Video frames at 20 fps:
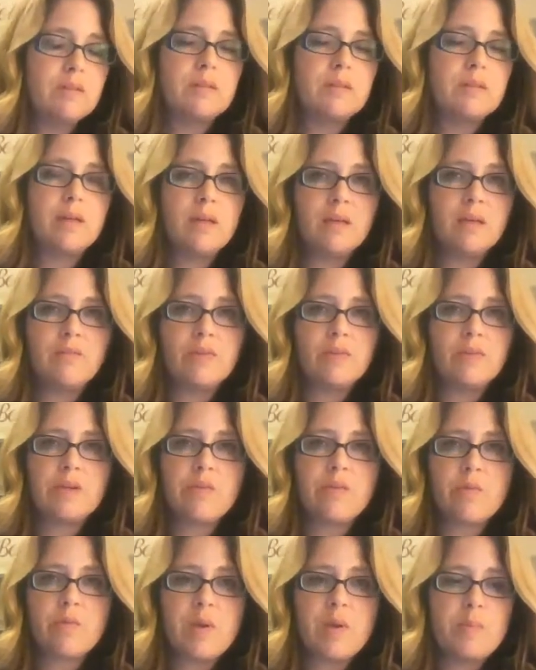Getting in front of
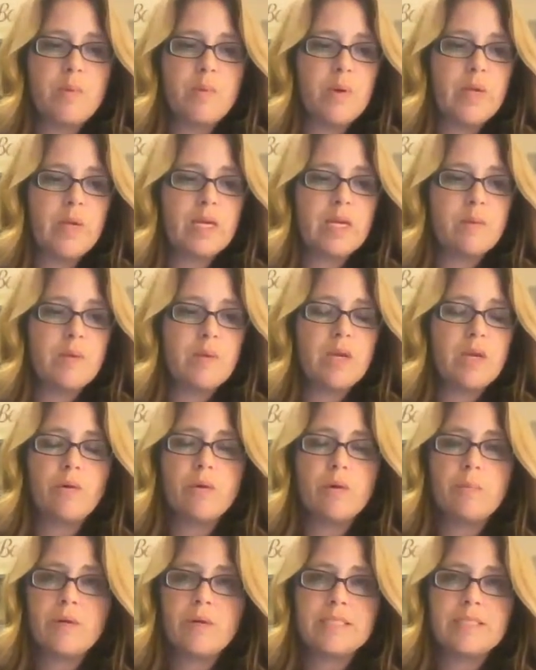other people. It can be
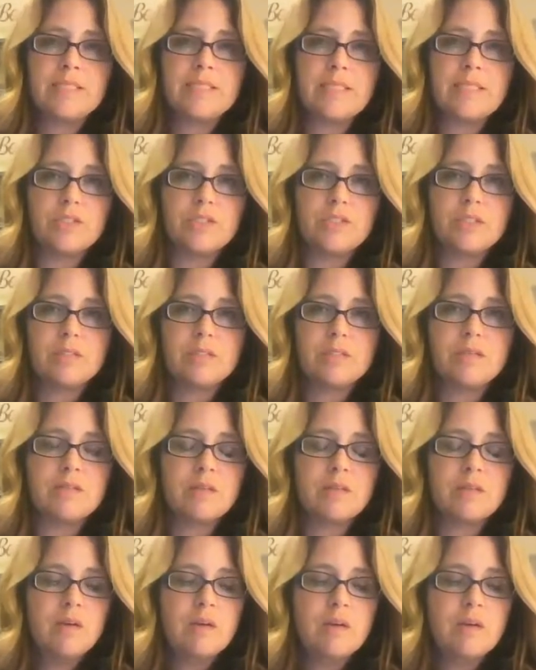group presentations,